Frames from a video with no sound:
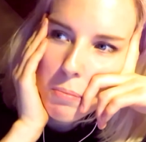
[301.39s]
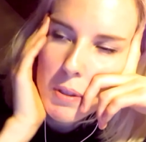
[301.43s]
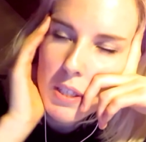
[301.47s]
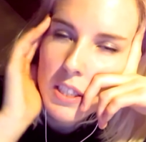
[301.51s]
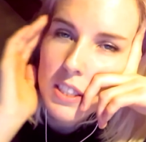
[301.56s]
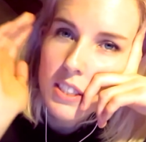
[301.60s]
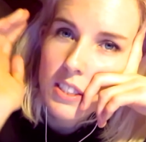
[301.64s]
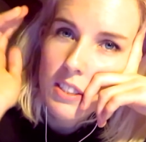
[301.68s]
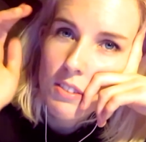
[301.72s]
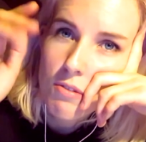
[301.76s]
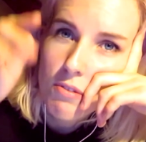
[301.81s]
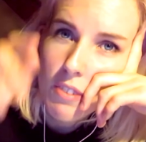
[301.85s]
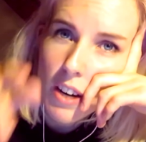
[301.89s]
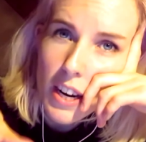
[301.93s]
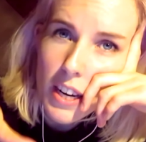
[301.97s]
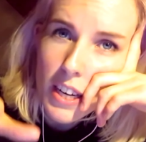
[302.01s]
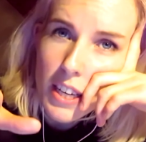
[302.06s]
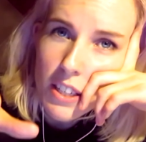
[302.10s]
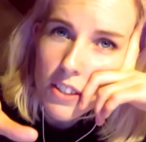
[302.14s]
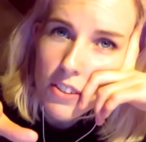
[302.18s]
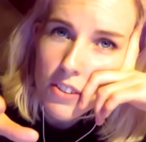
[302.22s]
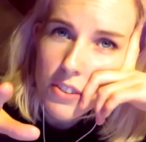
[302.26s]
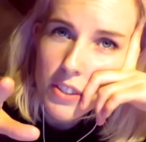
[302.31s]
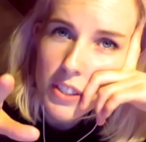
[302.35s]
because
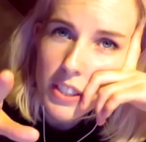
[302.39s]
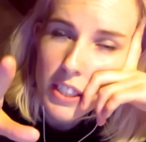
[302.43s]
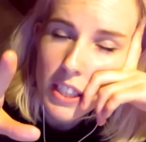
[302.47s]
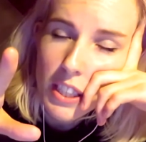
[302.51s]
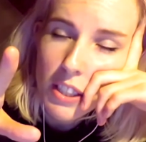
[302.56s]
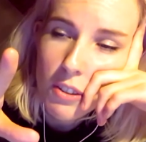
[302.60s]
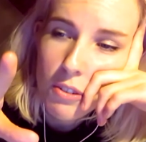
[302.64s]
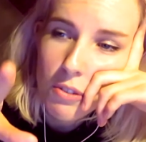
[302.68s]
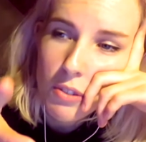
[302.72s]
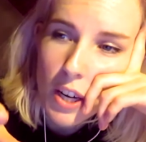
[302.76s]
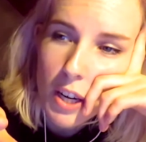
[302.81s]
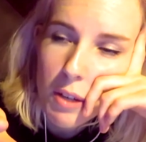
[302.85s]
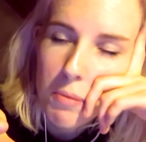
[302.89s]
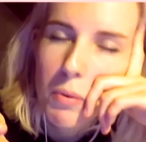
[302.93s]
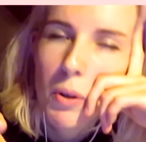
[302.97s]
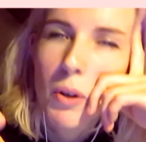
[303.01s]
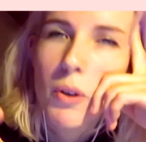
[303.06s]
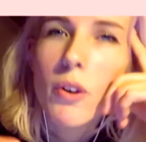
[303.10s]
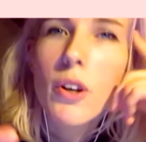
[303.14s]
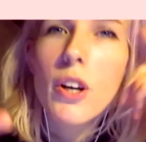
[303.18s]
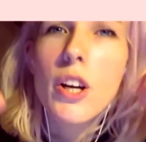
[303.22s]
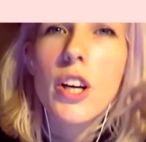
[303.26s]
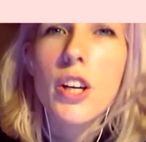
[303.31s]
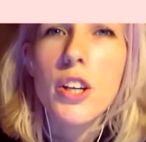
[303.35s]
writing during
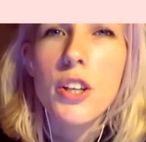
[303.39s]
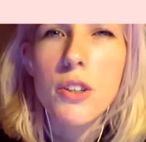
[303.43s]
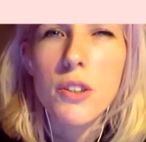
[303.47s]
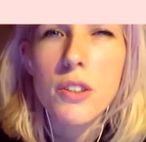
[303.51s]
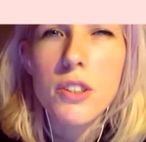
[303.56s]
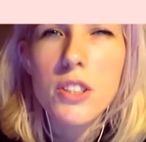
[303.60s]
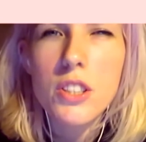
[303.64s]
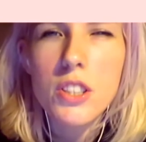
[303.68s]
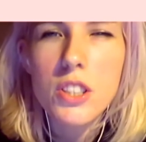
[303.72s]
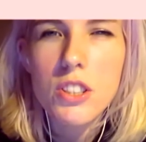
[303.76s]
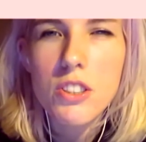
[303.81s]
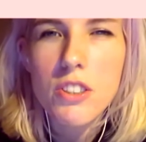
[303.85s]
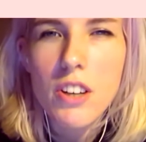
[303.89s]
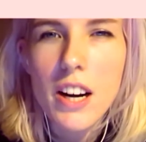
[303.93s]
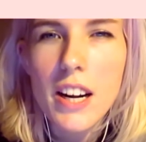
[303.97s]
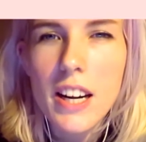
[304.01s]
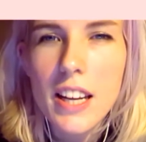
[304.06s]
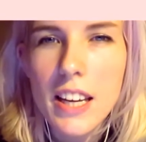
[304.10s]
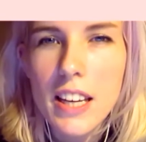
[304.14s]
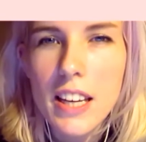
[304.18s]
NaNoWriMo, you're just trying